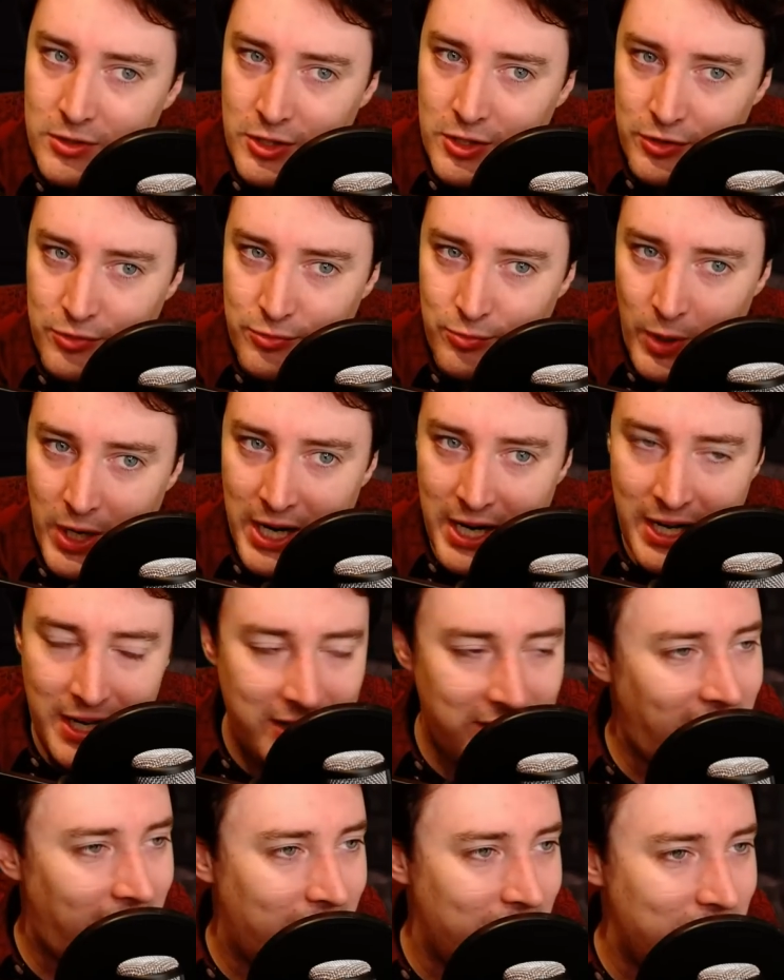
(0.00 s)
really
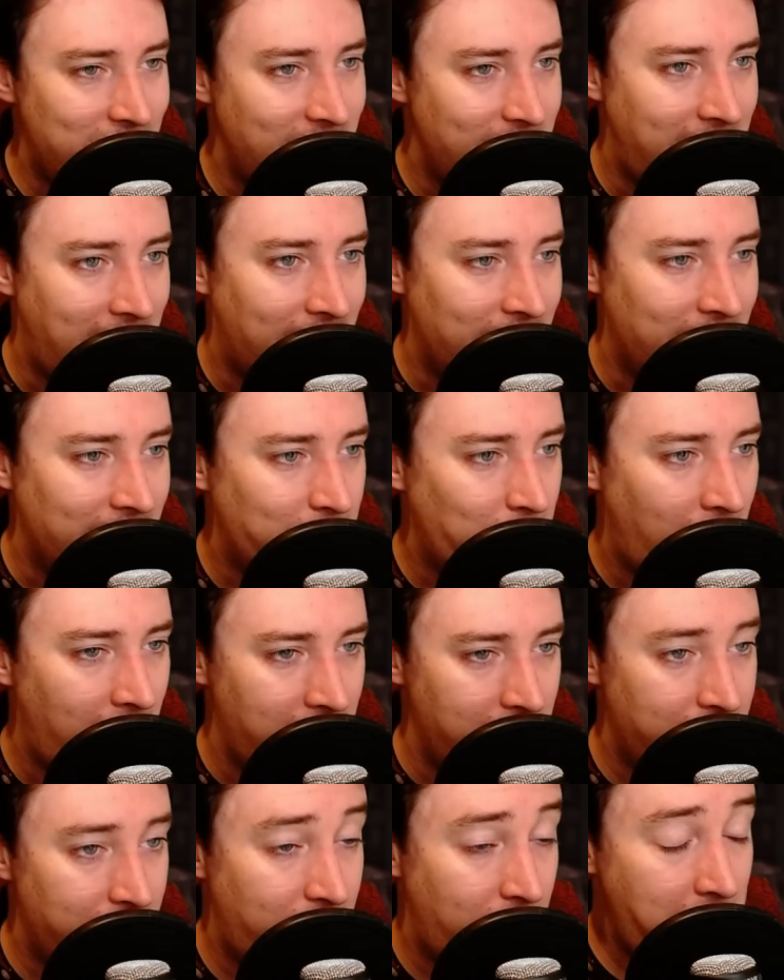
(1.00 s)
send the shiver down the spine.
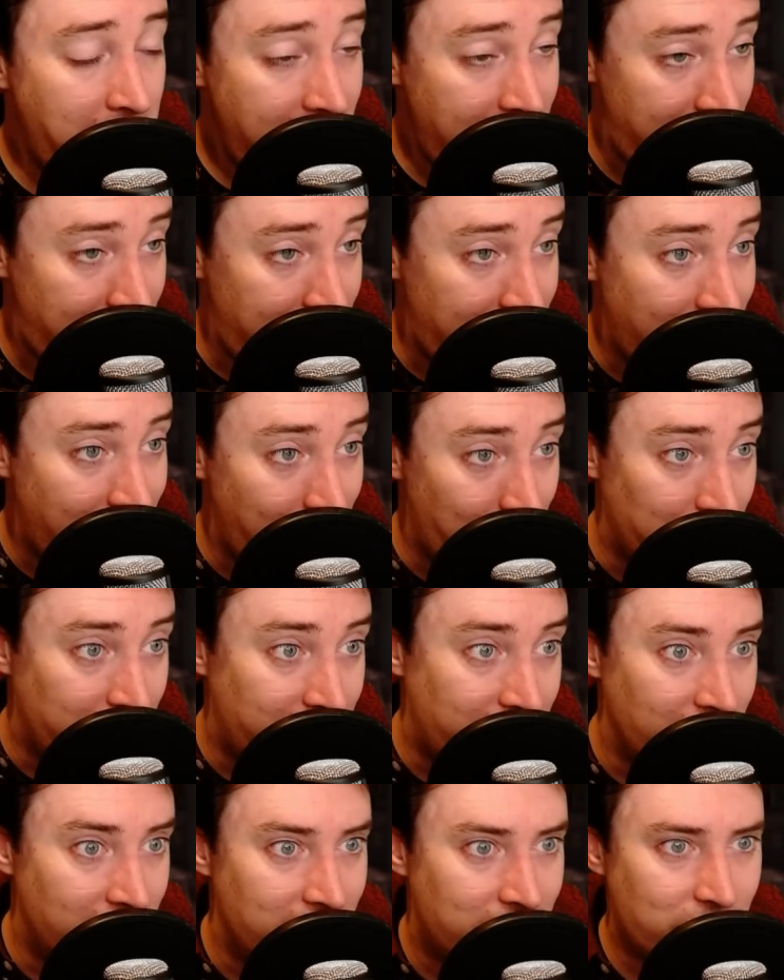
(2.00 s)
And for me, it was
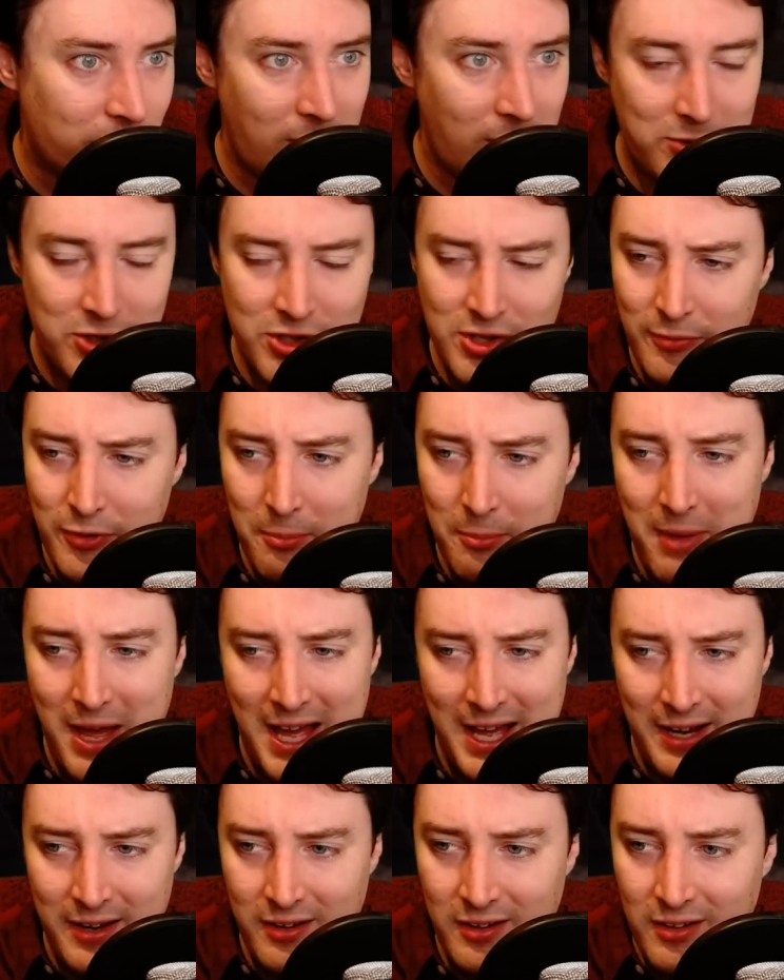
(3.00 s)
the description of the
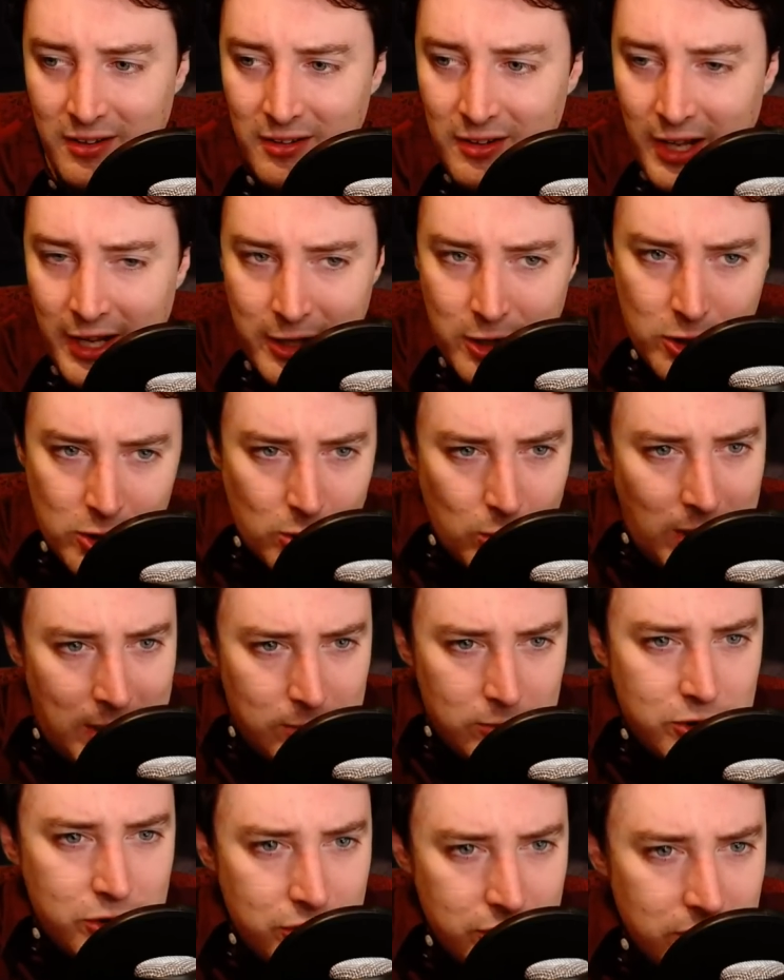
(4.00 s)
man like crouched